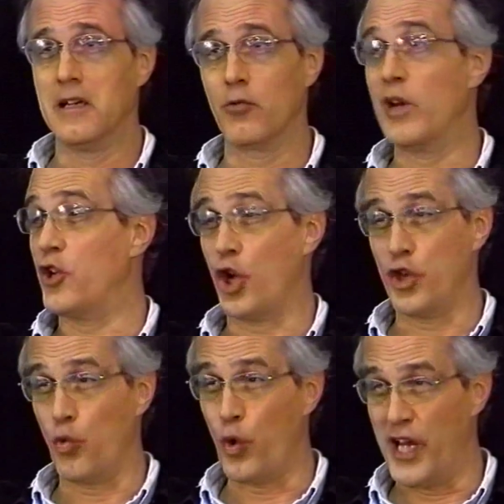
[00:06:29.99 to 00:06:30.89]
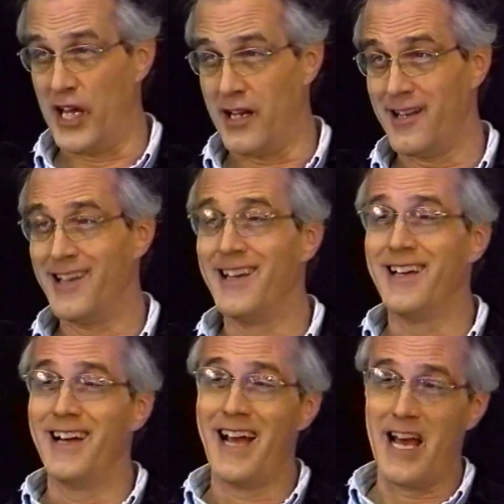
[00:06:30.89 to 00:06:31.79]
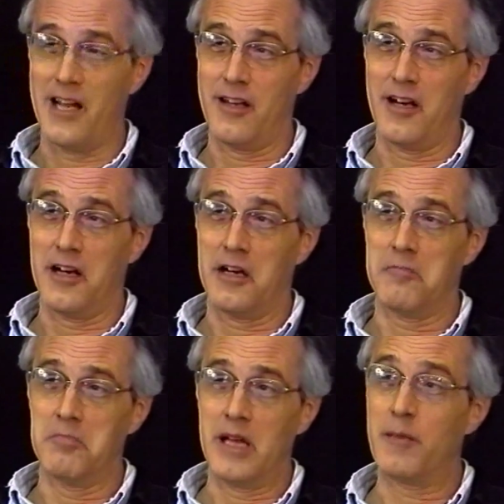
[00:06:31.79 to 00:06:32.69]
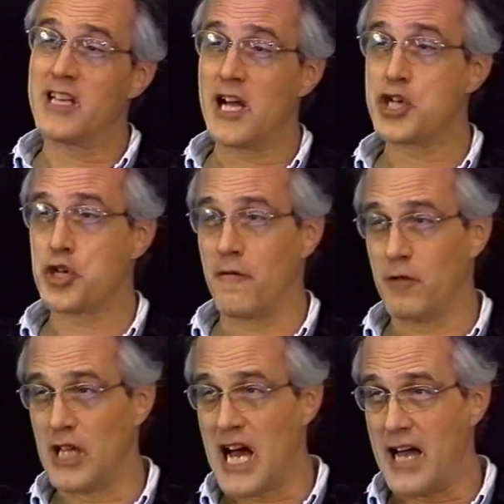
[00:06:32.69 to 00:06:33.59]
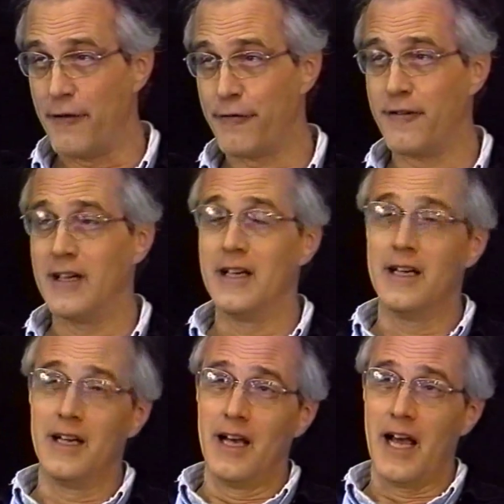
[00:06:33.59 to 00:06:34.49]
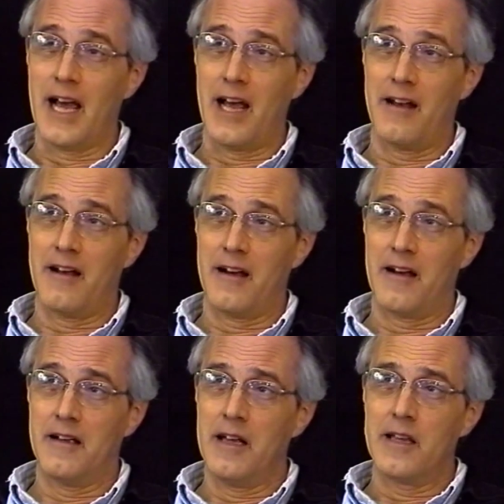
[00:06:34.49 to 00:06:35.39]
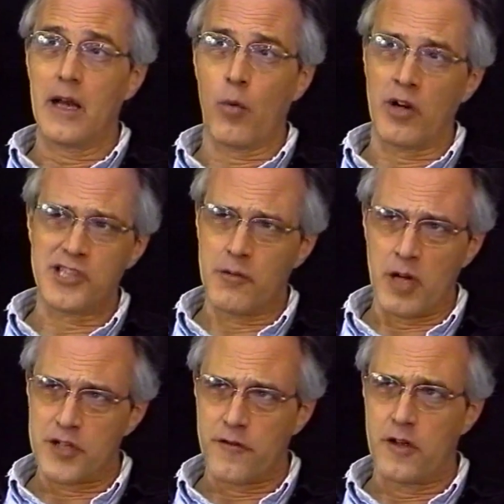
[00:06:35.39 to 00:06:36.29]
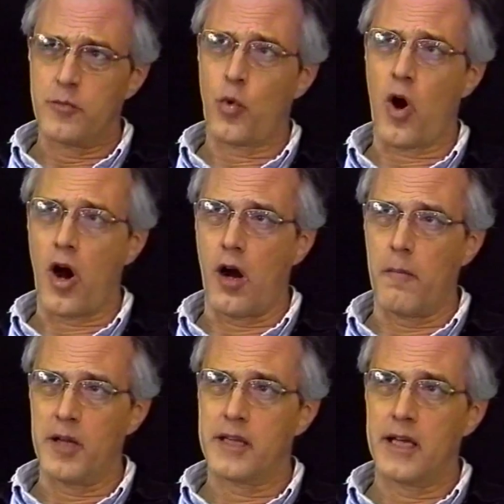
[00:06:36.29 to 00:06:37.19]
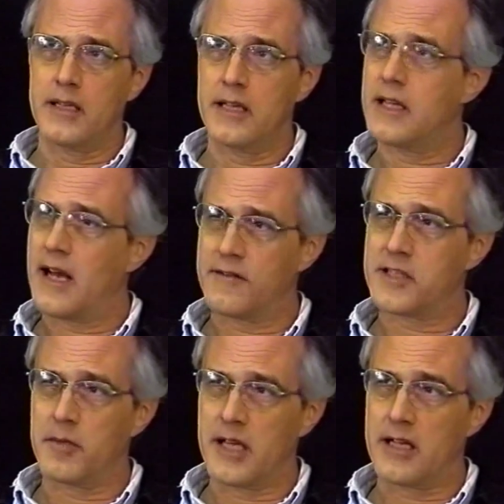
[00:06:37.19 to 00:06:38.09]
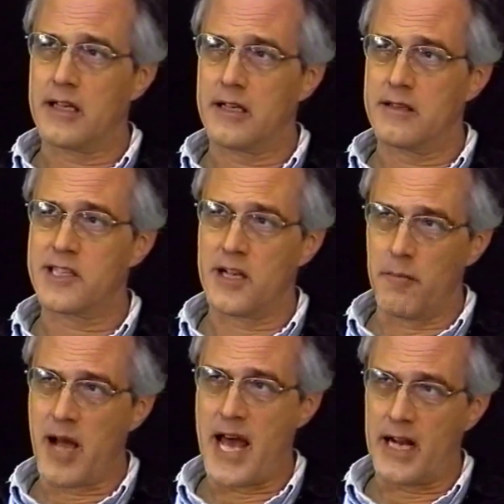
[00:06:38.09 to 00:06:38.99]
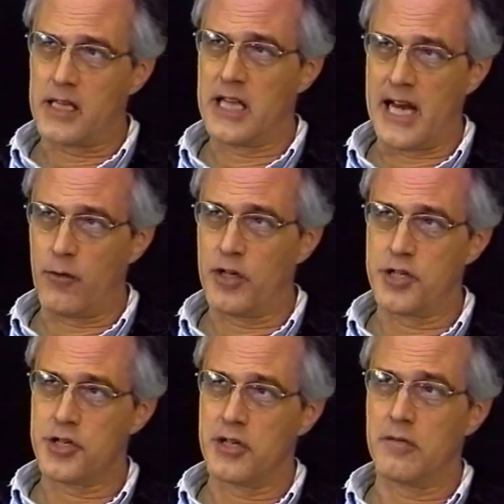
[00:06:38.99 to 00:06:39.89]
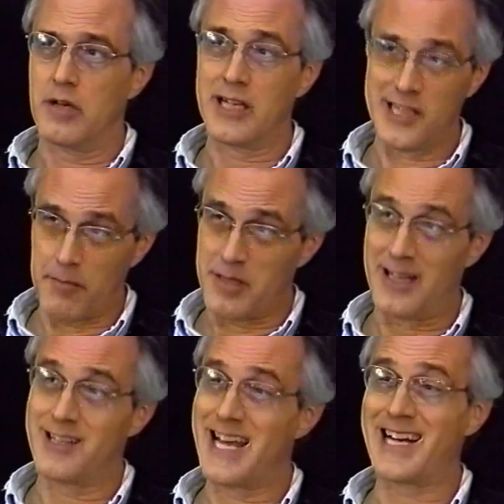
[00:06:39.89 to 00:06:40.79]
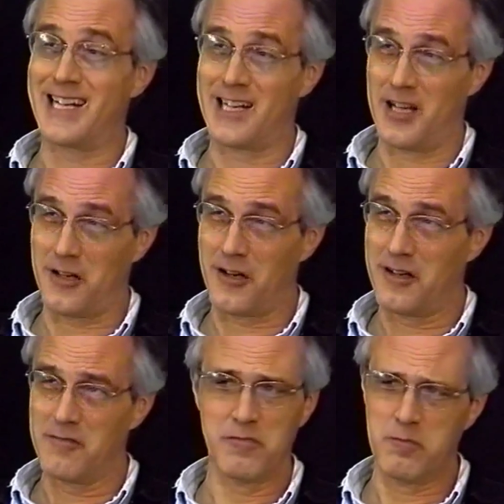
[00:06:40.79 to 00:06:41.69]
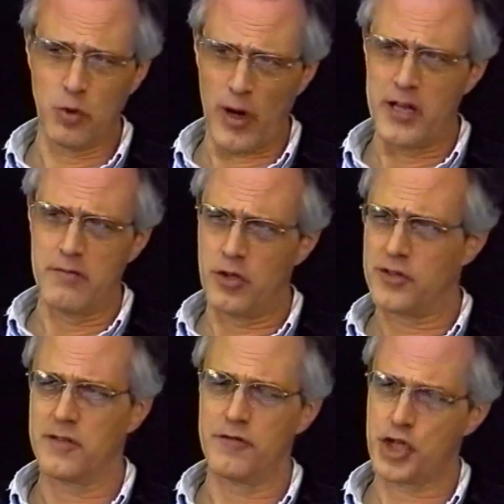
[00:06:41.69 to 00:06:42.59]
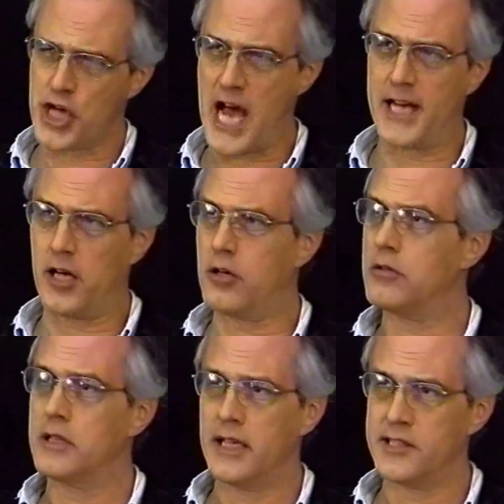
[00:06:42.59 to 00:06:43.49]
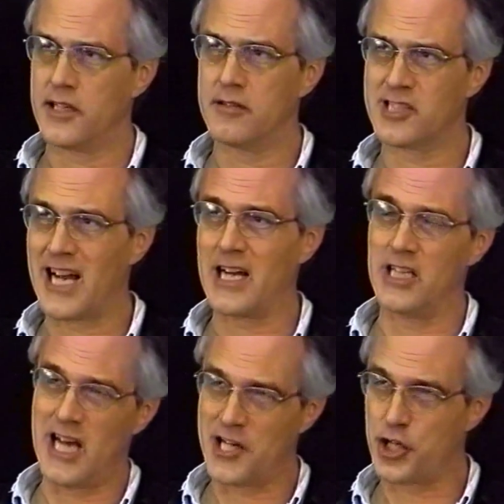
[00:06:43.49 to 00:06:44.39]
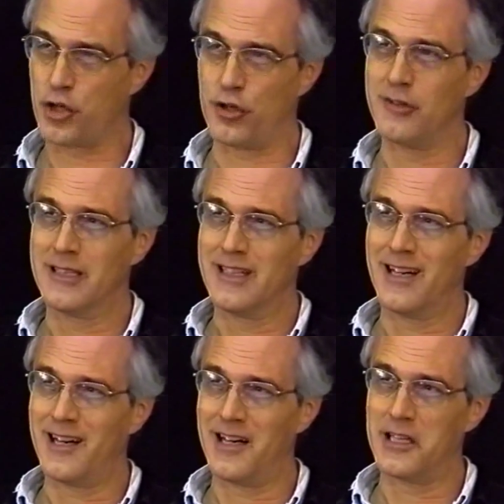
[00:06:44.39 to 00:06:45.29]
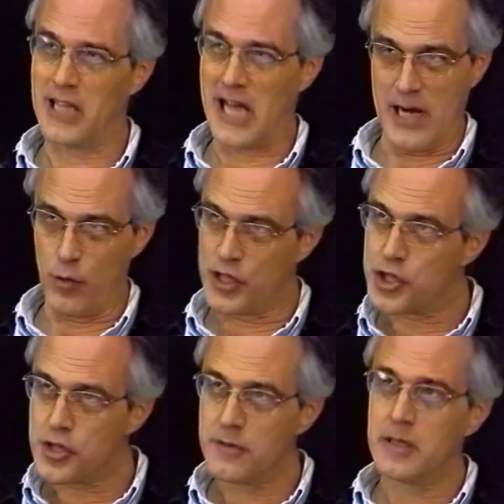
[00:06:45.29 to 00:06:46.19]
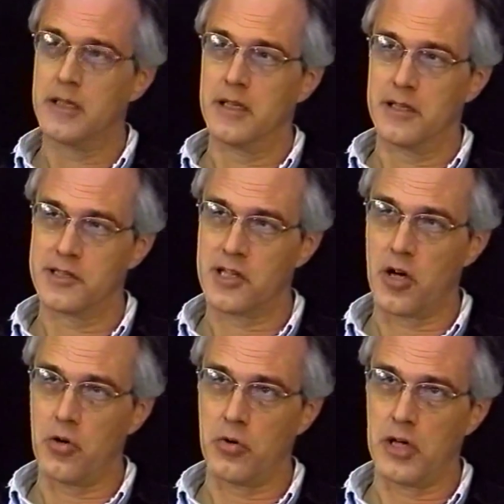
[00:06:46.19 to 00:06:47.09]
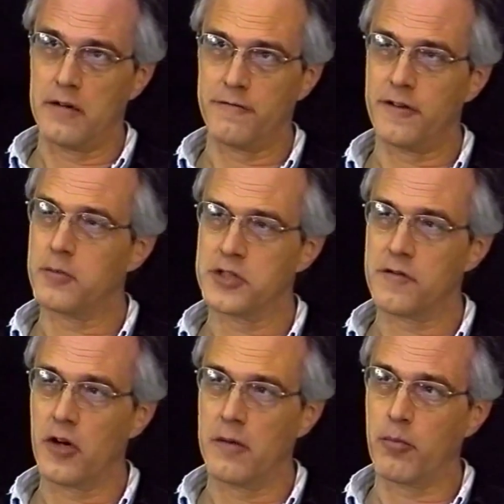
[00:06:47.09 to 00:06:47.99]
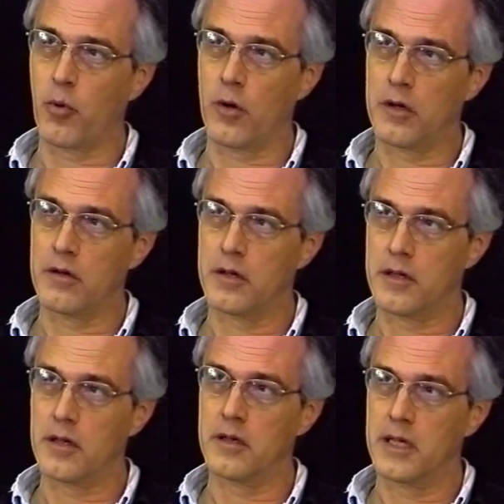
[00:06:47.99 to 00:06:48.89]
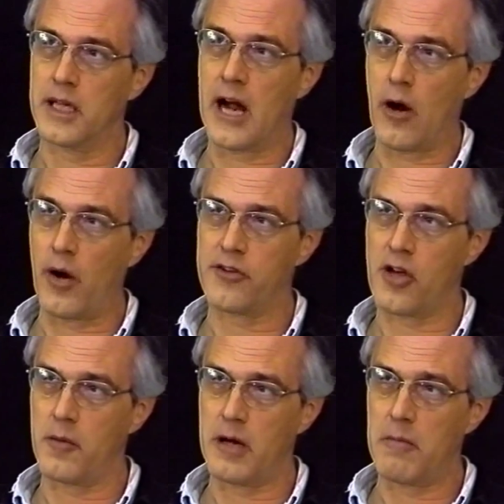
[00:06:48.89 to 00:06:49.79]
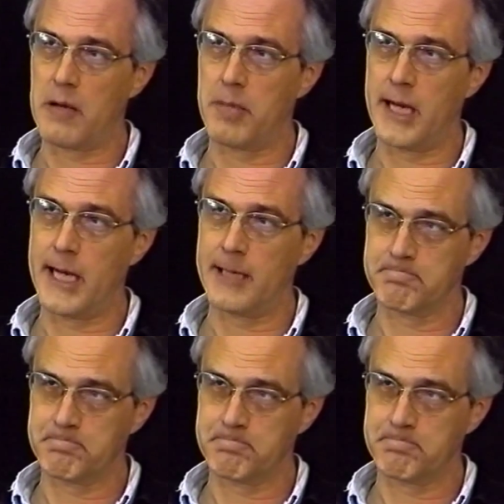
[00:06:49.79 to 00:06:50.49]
Written on the Wind, and um, Imitation of Life, and uh, they weren't so much film noir, but they did have some of that cinematic language, uh, except in Technicolor. Great use of shadow as a psychological uh, language. So uh, film was very important uh, in how I thought about my painting.